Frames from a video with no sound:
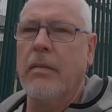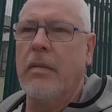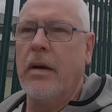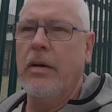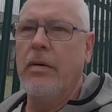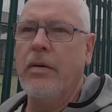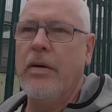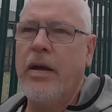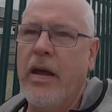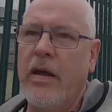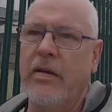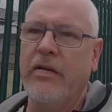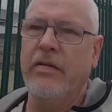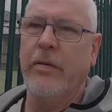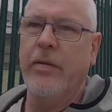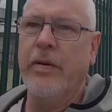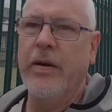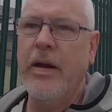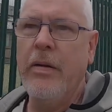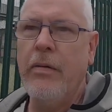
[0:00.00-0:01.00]
Okay,
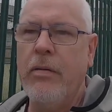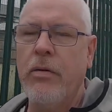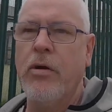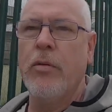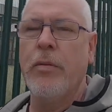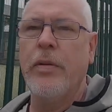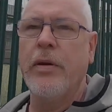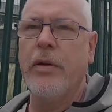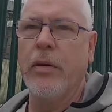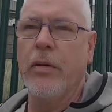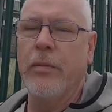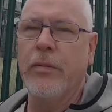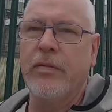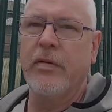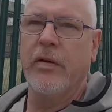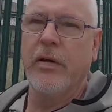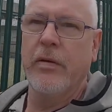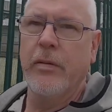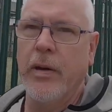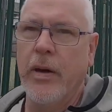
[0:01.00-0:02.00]
so we're now coming up
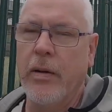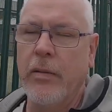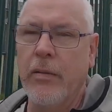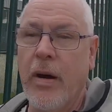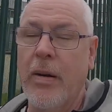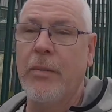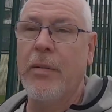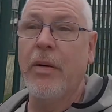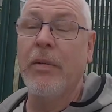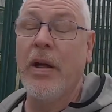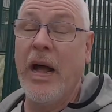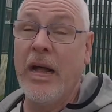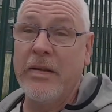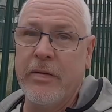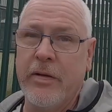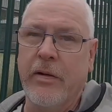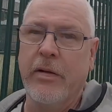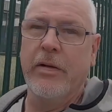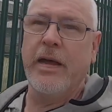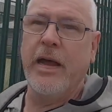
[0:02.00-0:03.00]
to, I'm
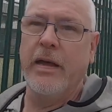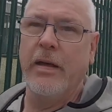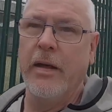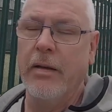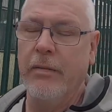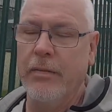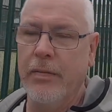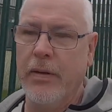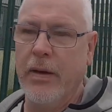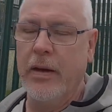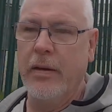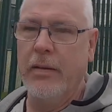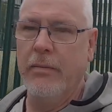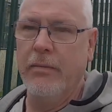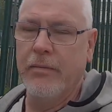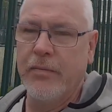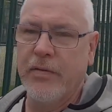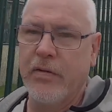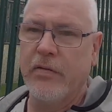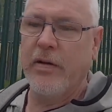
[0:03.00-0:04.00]
actually
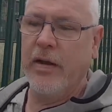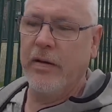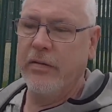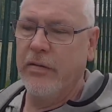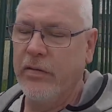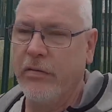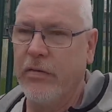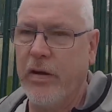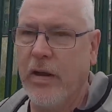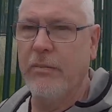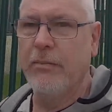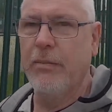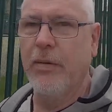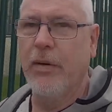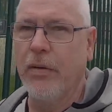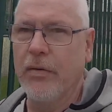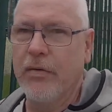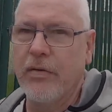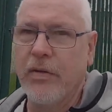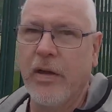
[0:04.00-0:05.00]
on Strand Street,
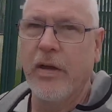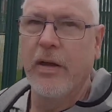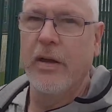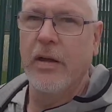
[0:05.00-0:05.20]
but